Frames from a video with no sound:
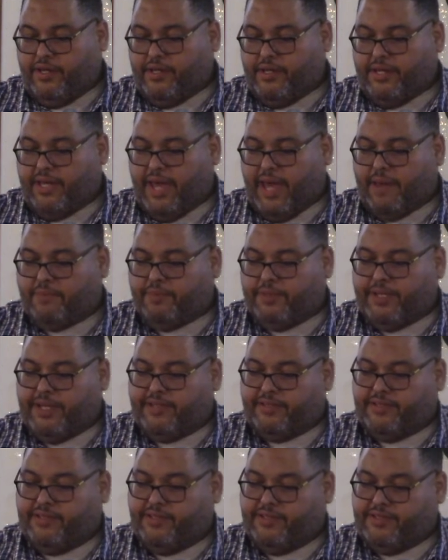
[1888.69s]
It happened
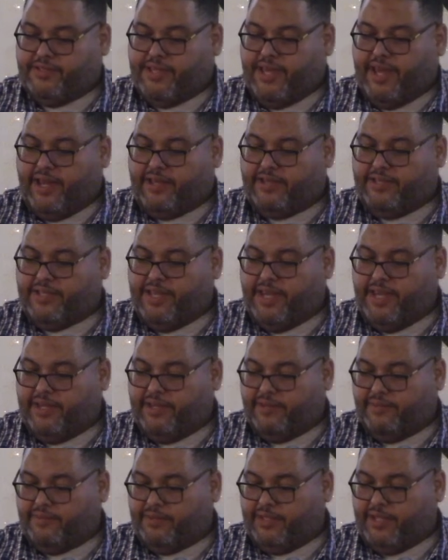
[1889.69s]
at the exact
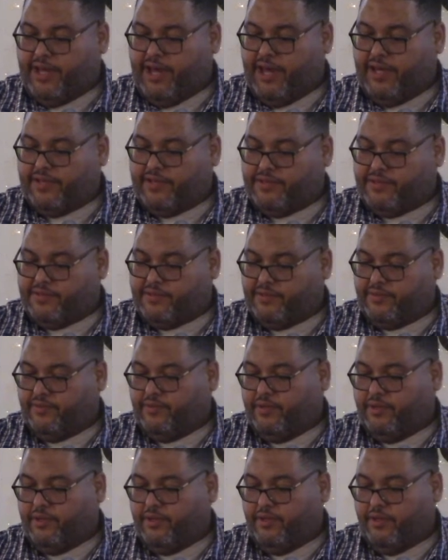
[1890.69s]
date of the goddess.
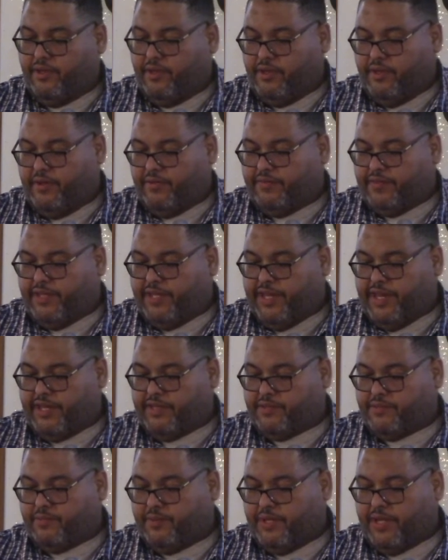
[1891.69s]
The
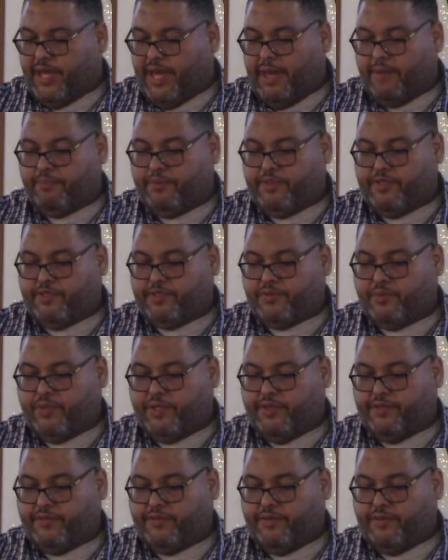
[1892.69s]
next one happened in
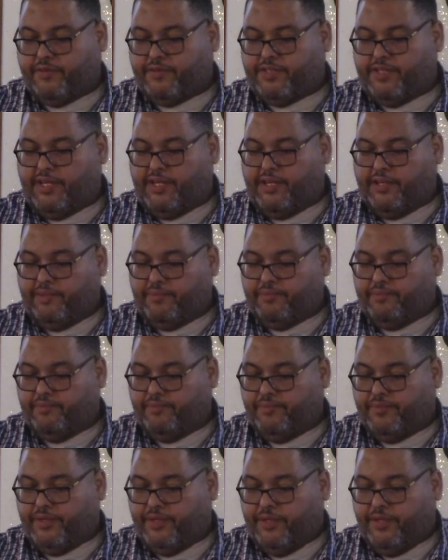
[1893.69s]
2013.
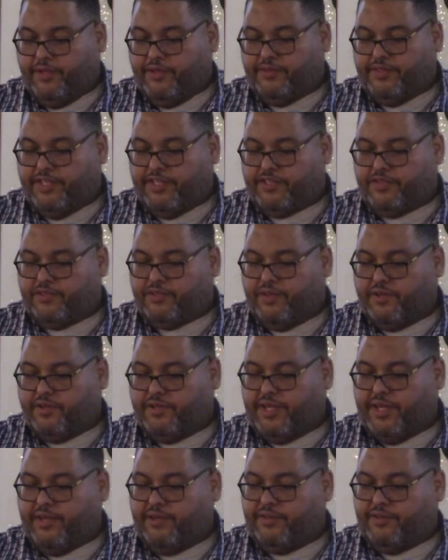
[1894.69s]
They struck
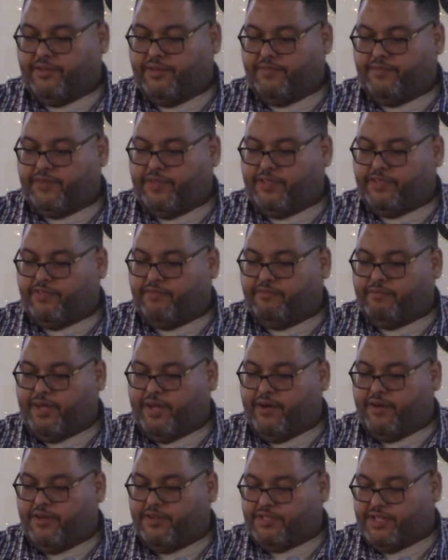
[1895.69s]
down the Defense of
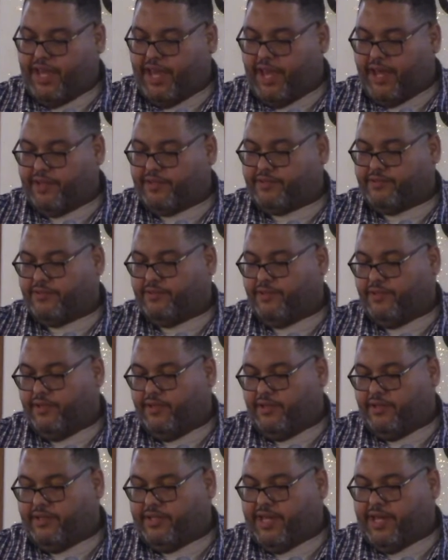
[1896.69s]
Marriage Act.
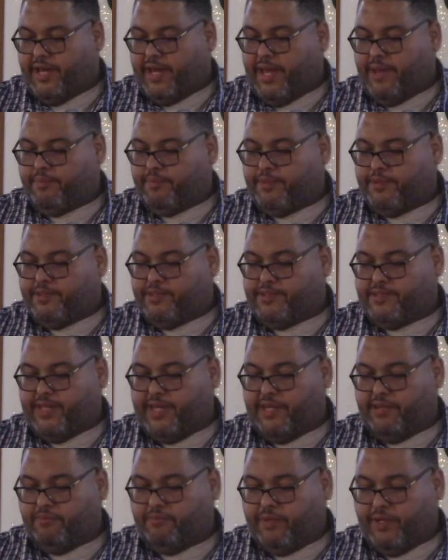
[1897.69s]
That happened the
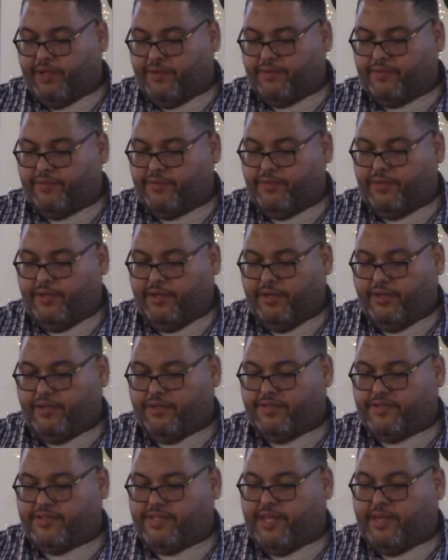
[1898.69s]
same month,
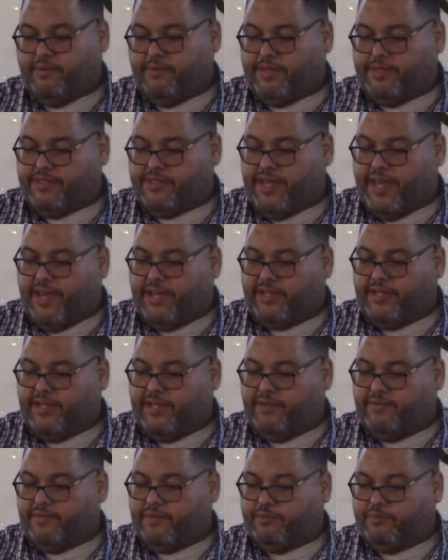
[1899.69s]
the same exact
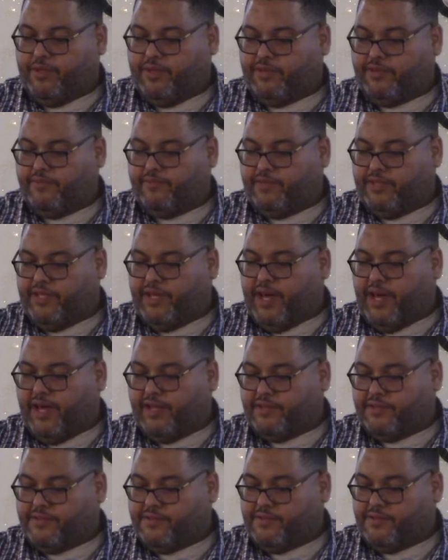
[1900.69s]
day of the month of the
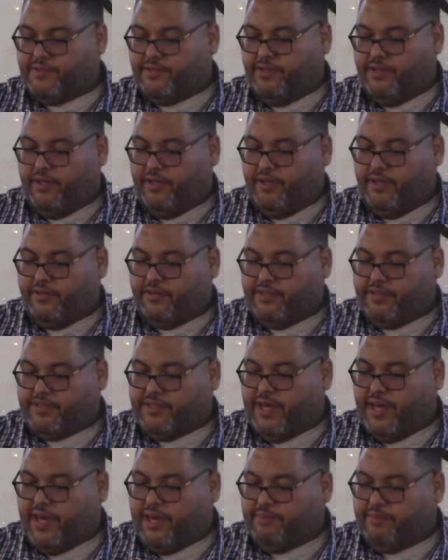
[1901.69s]
goddess, the
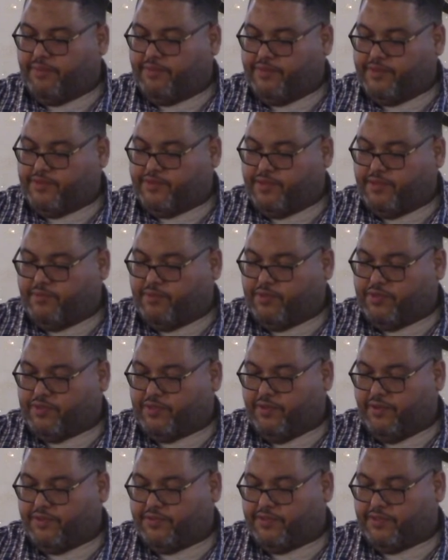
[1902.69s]
time of the summer
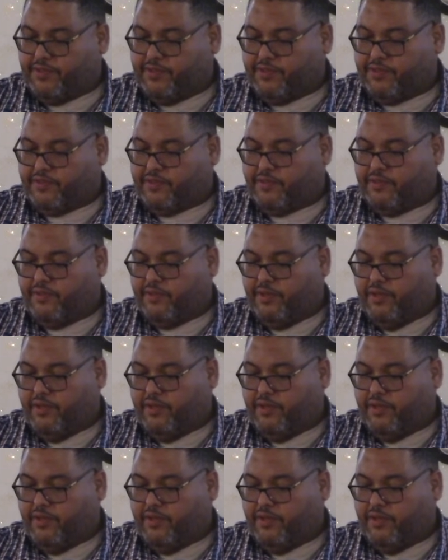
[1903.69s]
solstice.